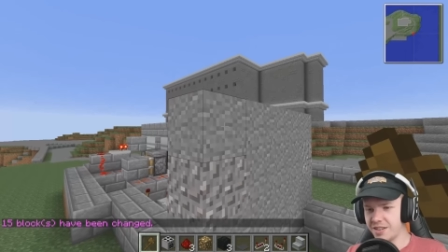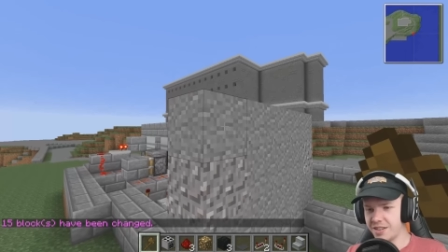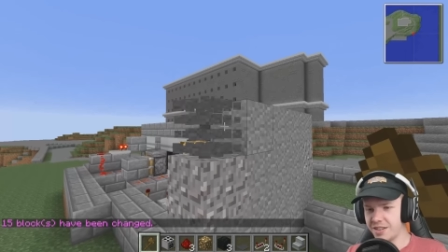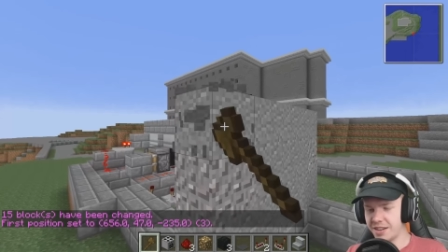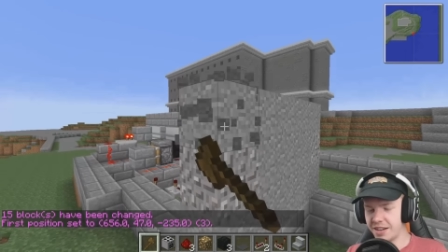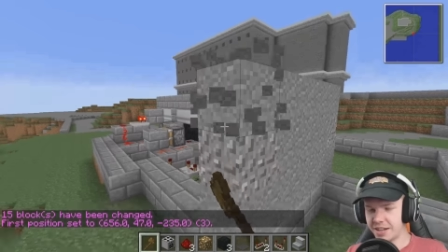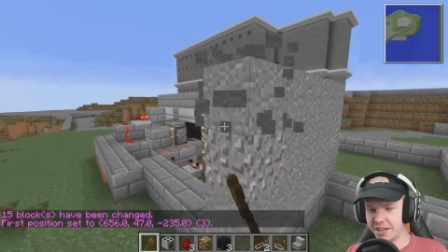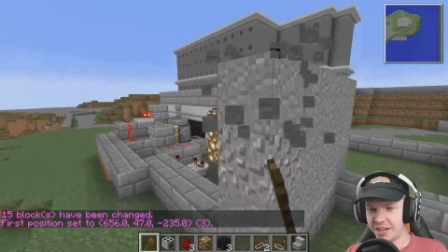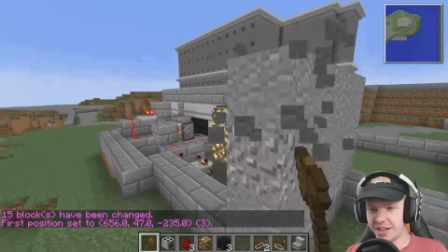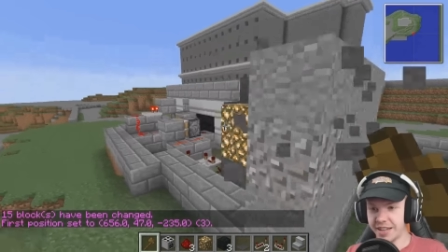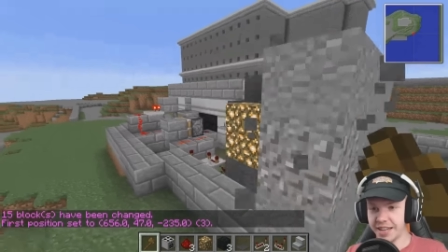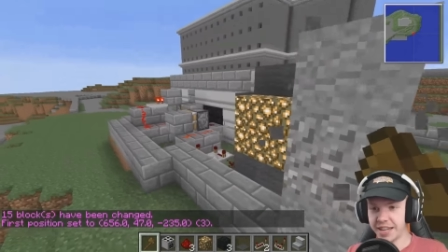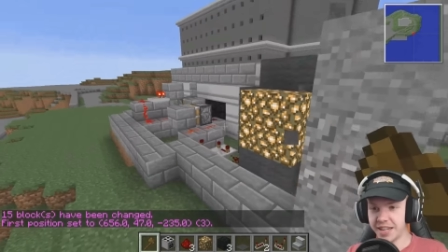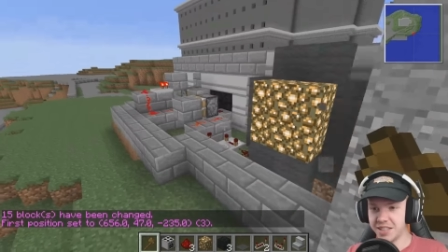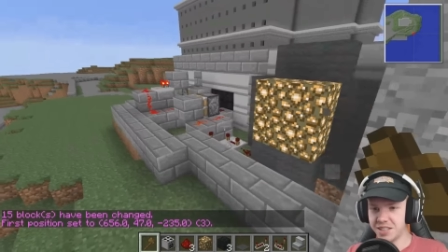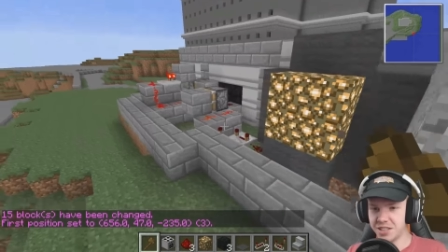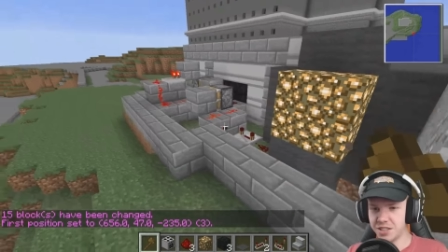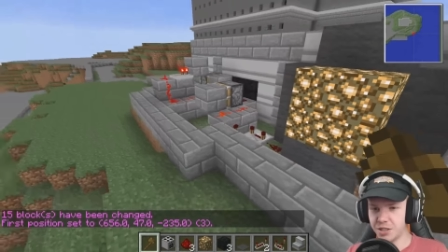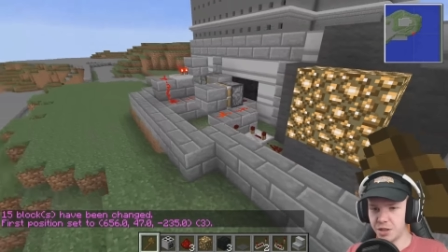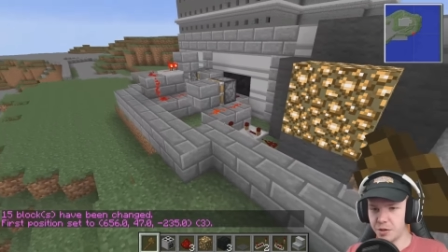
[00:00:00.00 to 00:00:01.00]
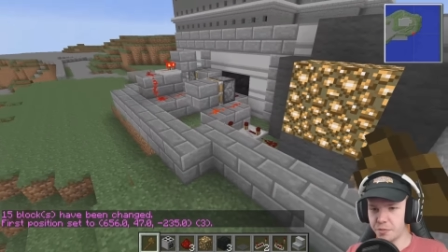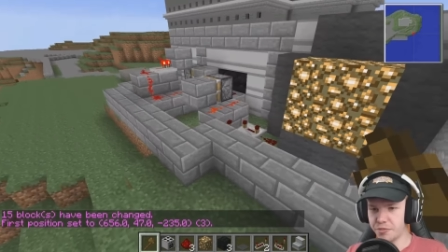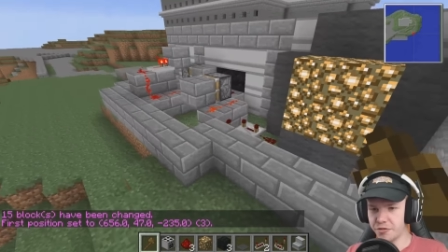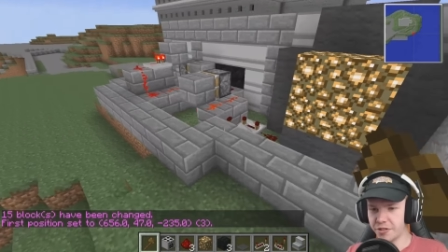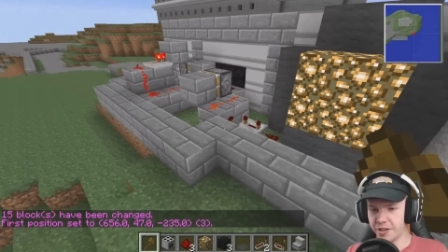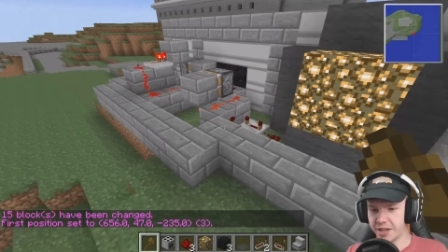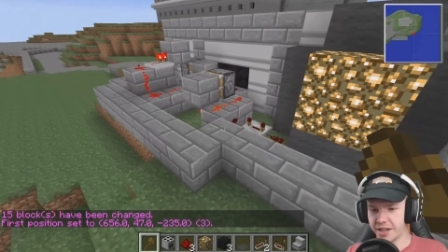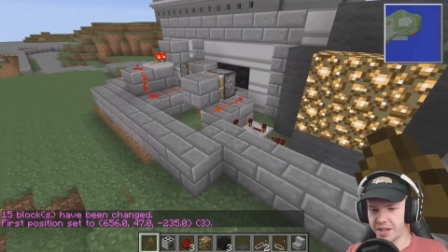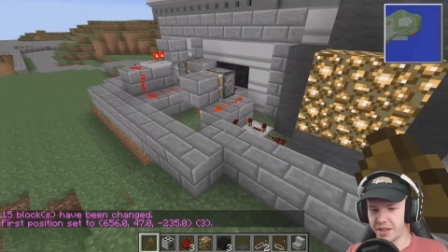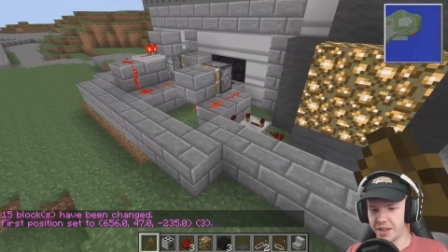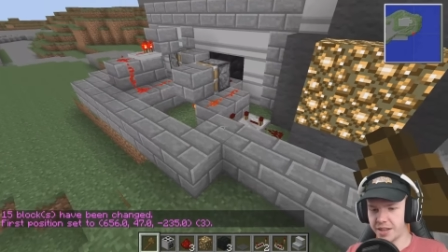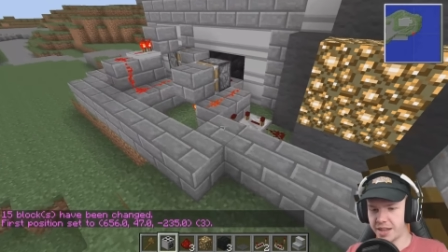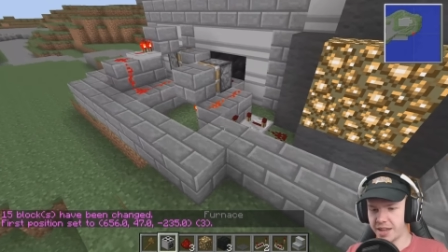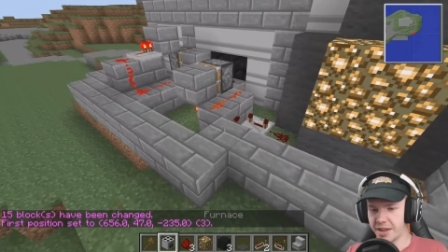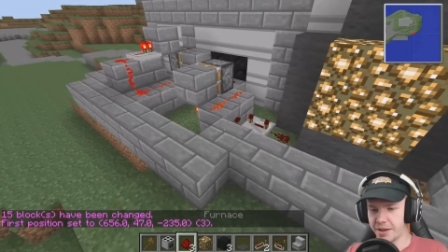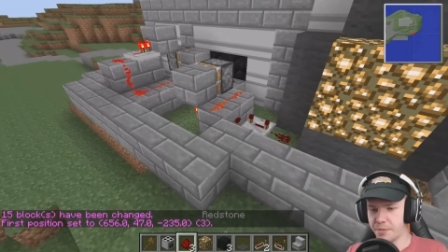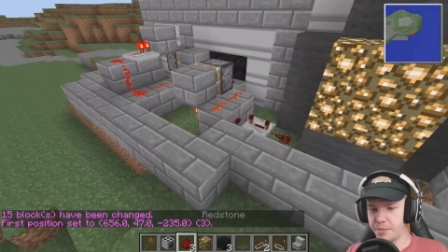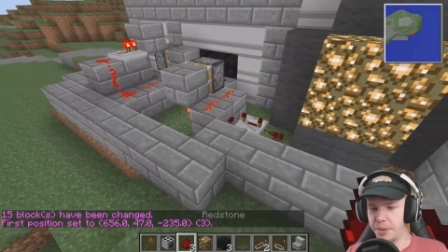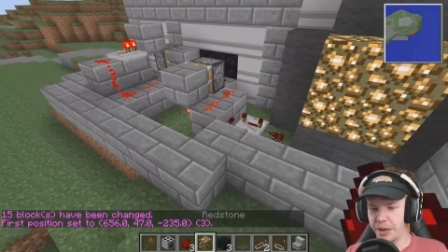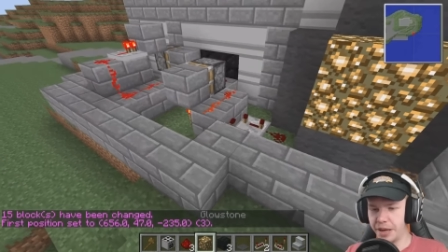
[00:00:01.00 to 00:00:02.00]
I didn't get any stone brick in
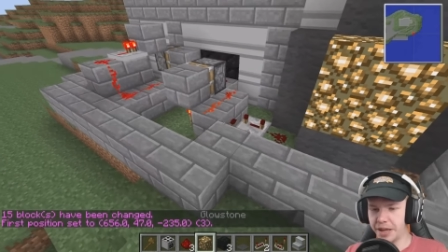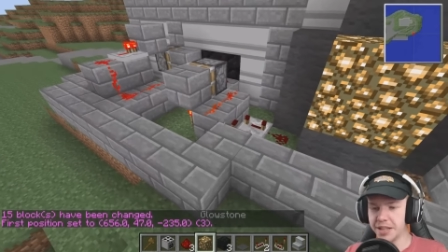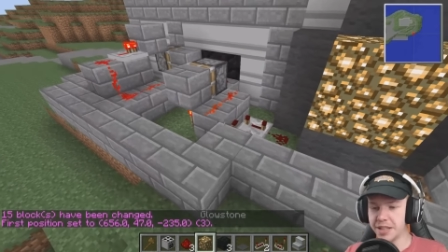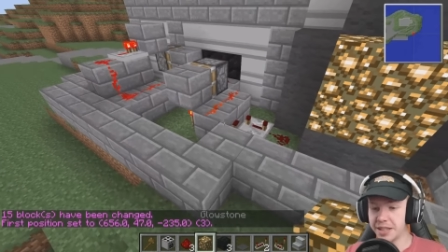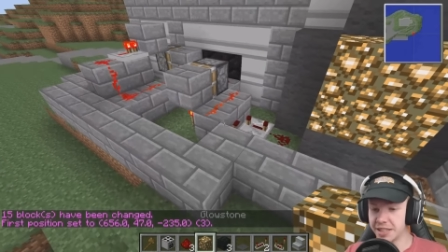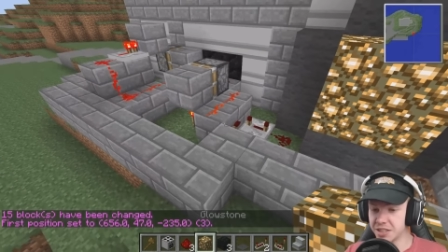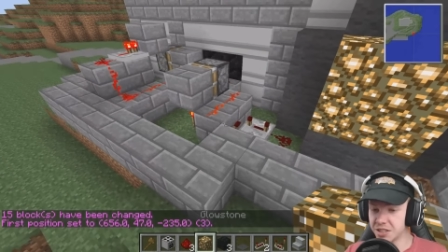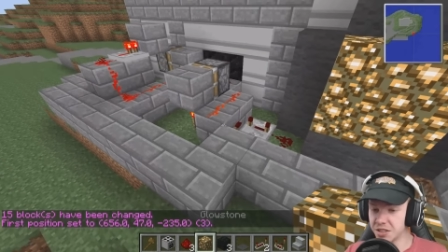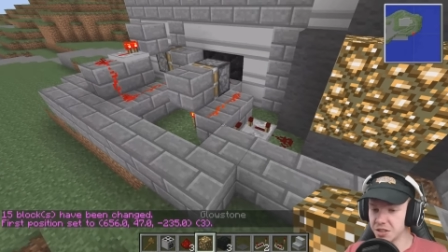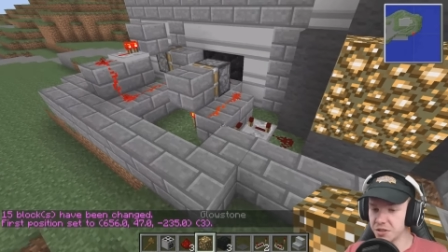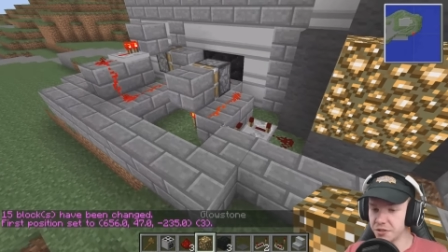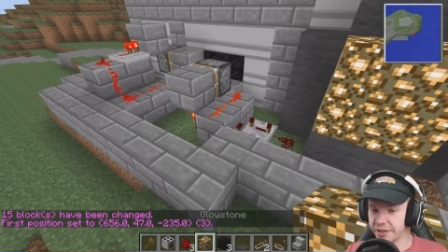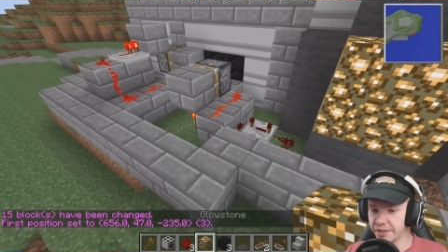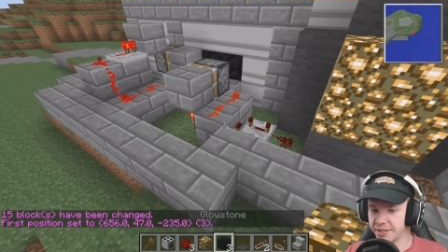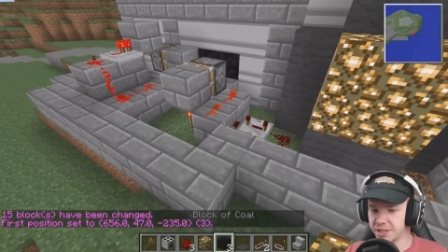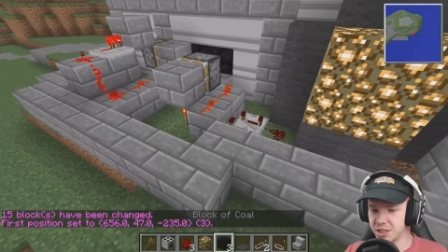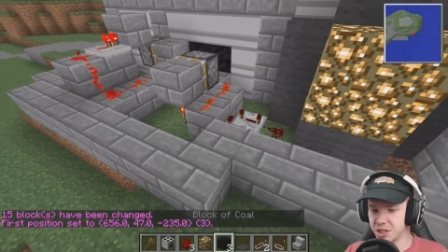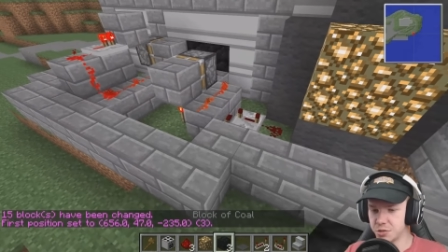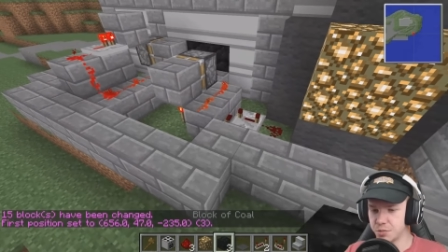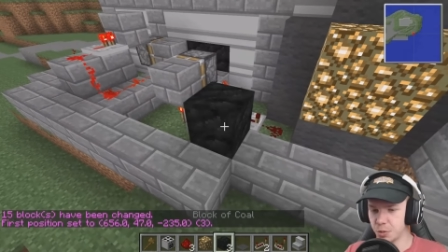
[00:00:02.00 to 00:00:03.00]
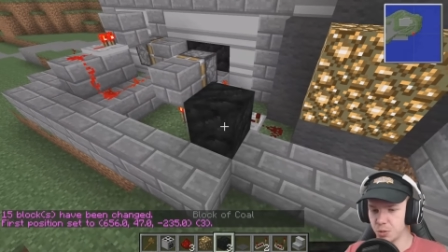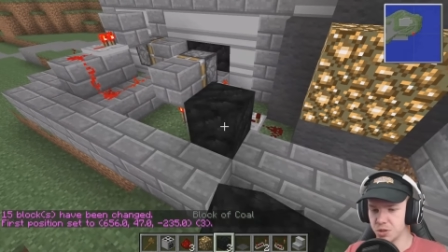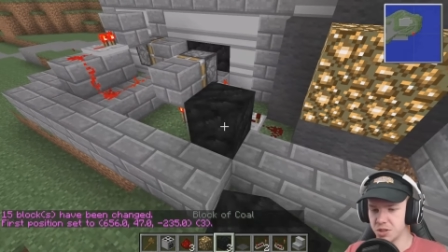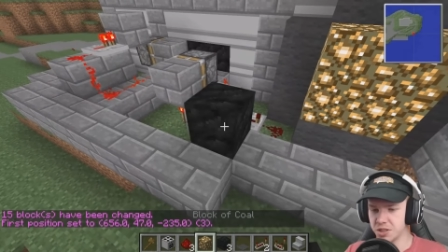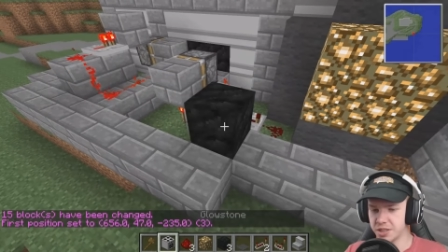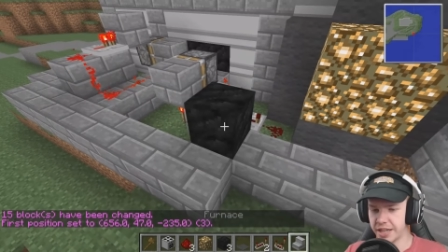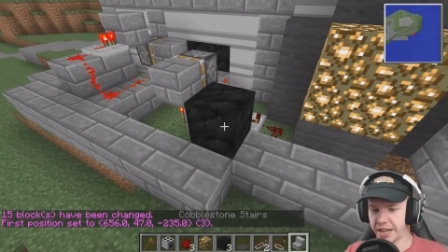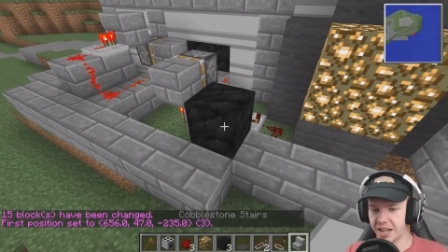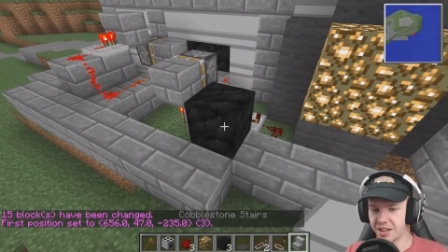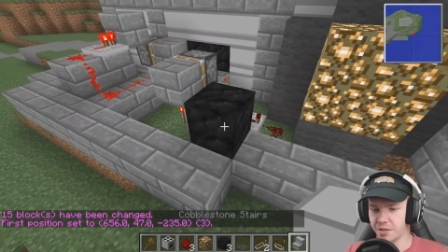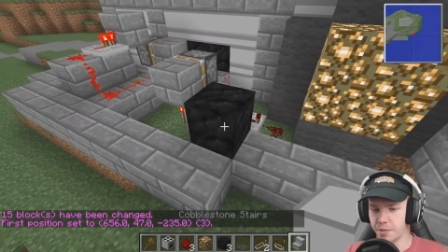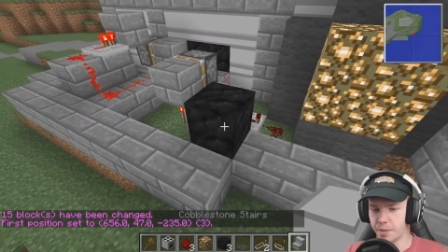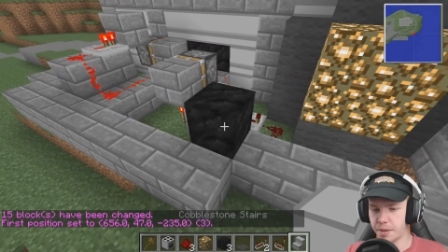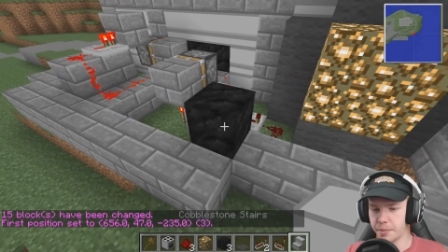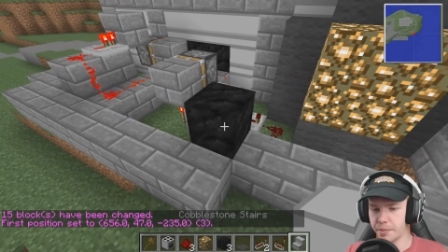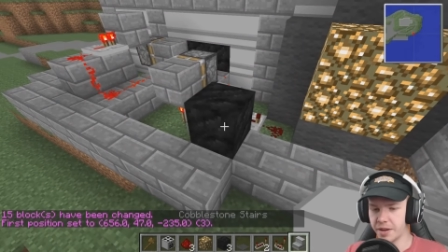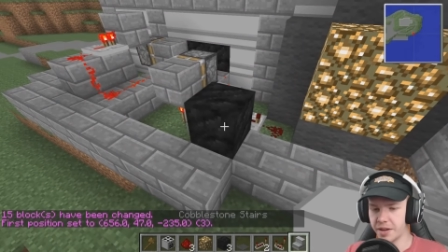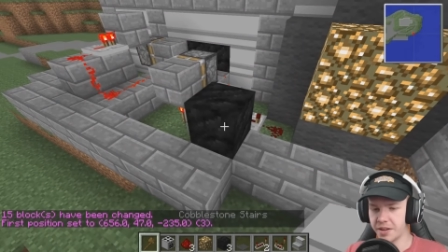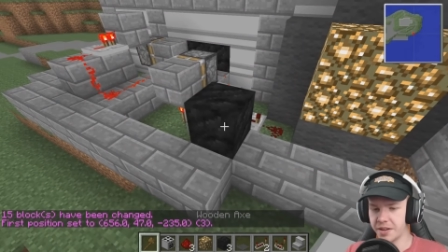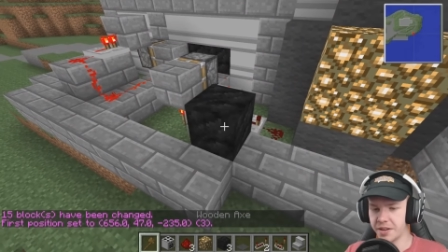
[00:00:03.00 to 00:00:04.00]
there, but it is on a very small scale,
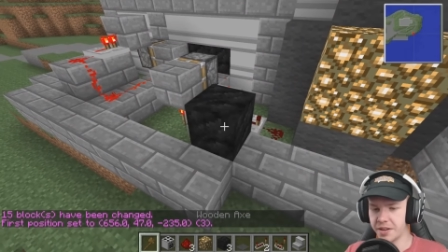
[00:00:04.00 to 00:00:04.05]
remember?